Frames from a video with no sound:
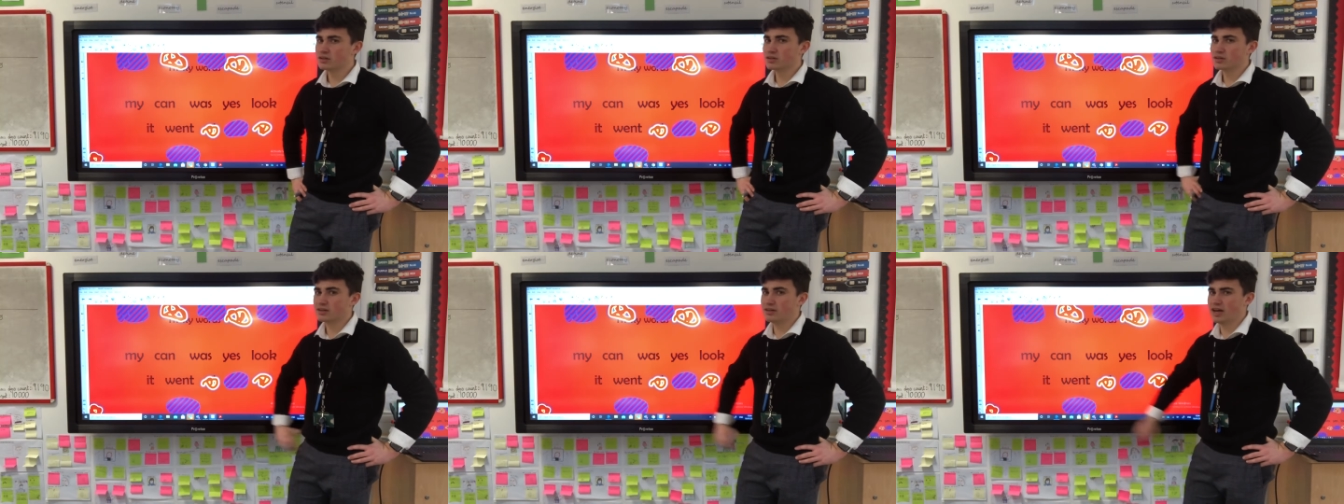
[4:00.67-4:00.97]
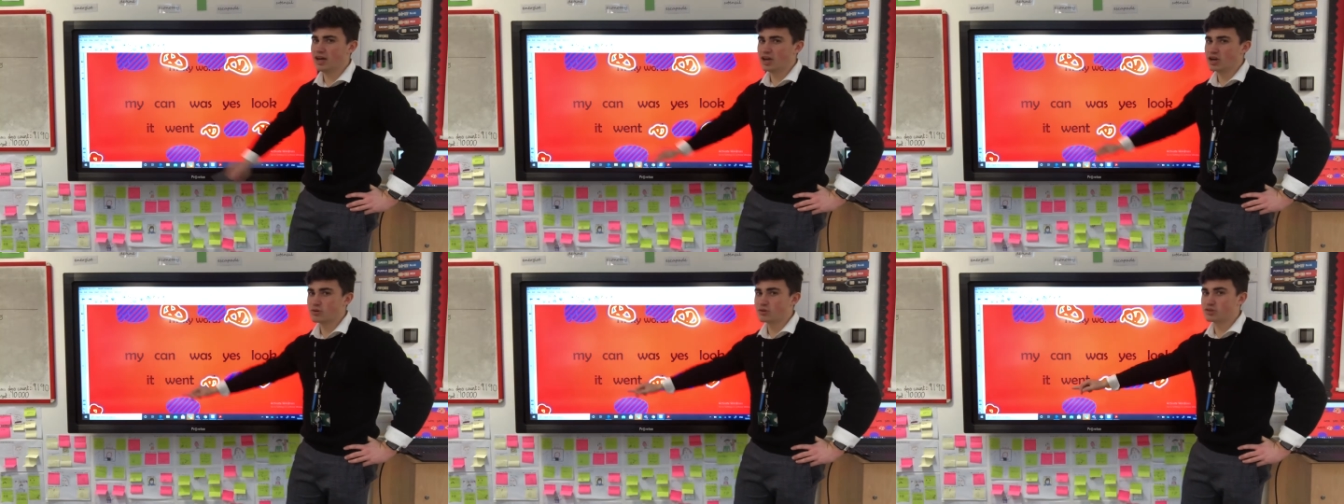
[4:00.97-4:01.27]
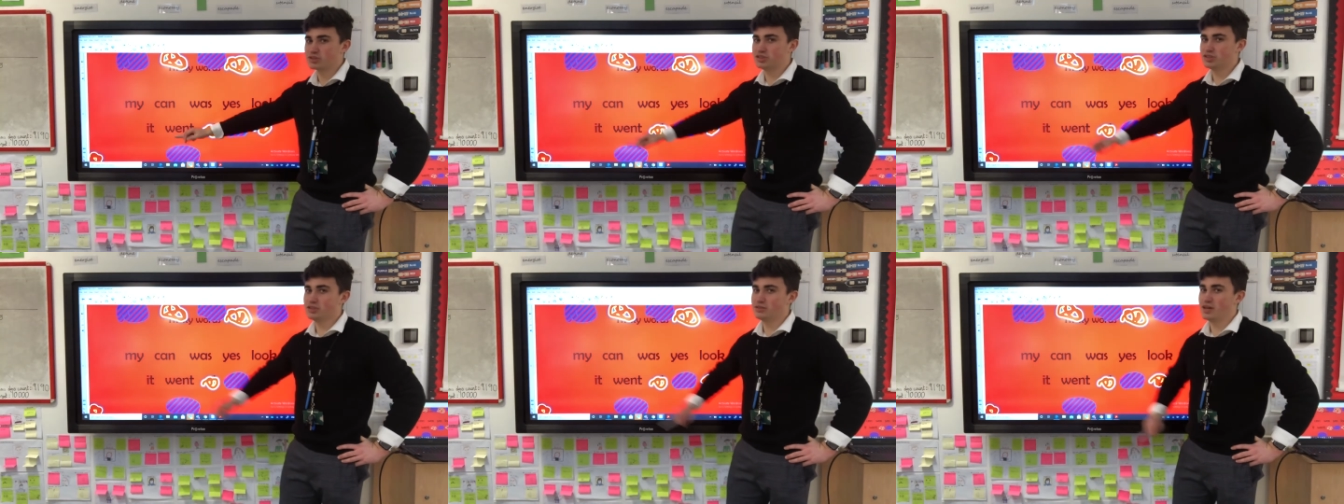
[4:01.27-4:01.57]
No,
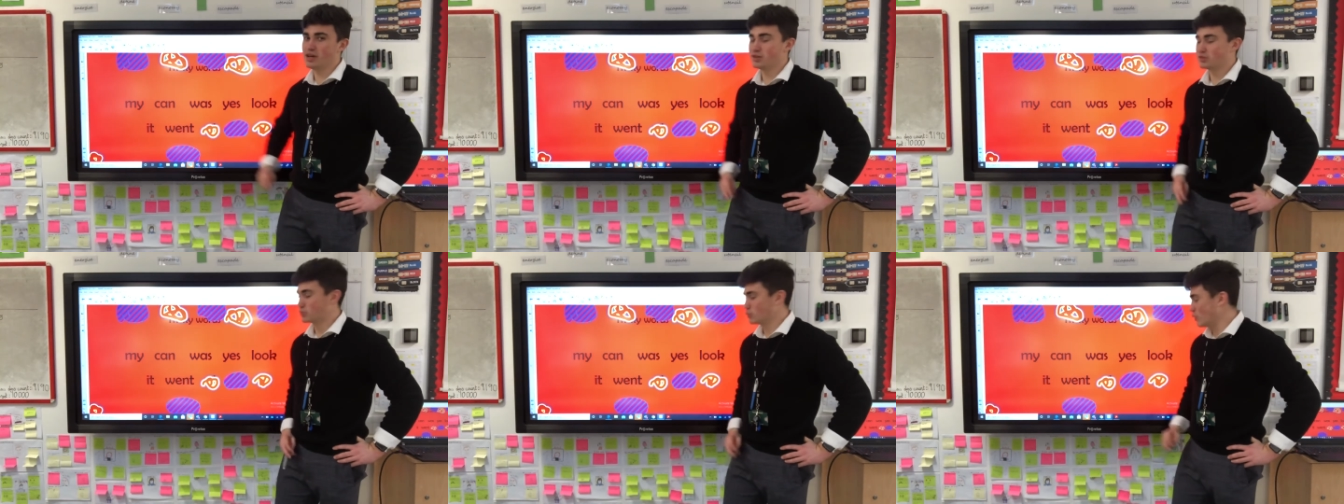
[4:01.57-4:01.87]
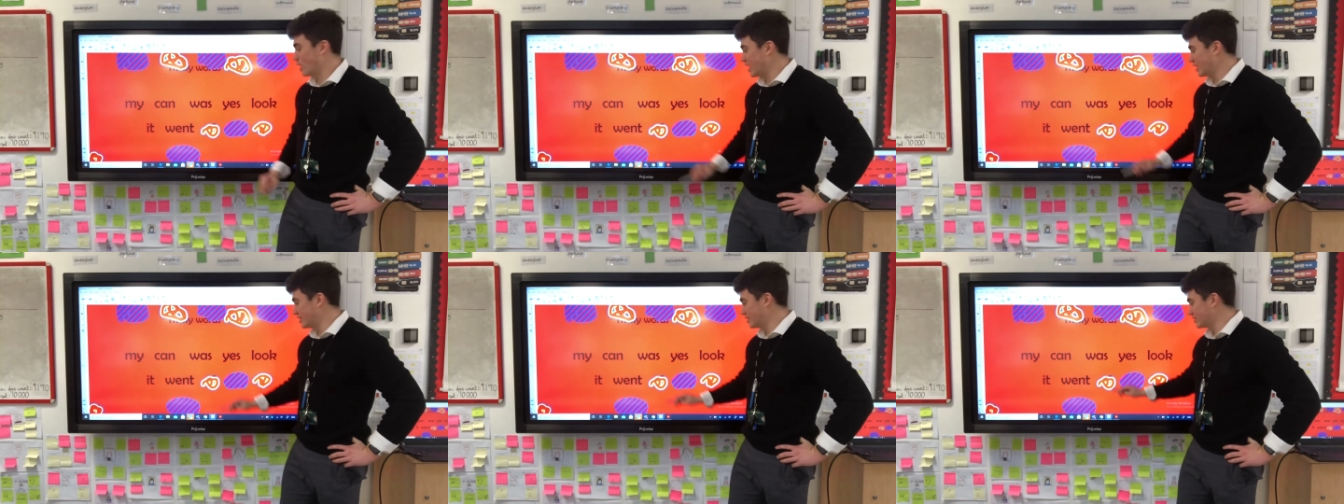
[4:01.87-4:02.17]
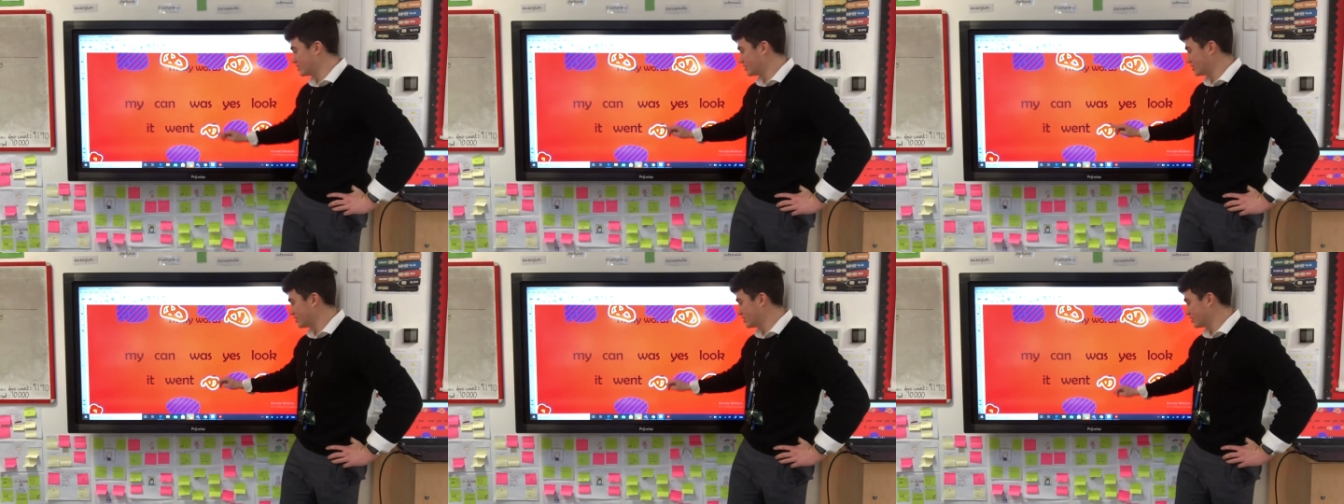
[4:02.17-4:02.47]
because you know it's
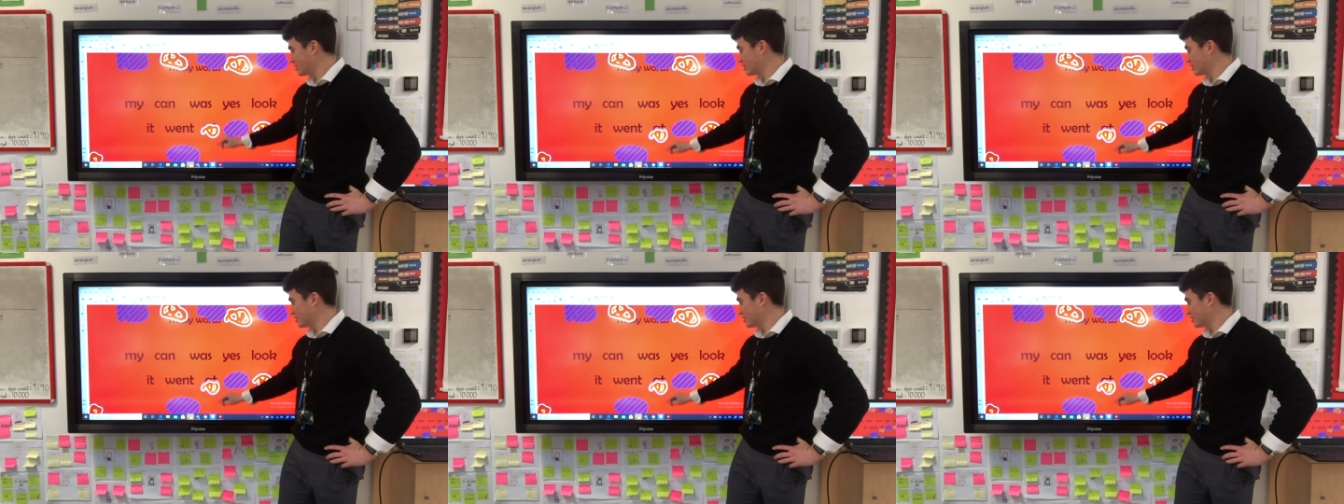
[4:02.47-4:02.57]
went.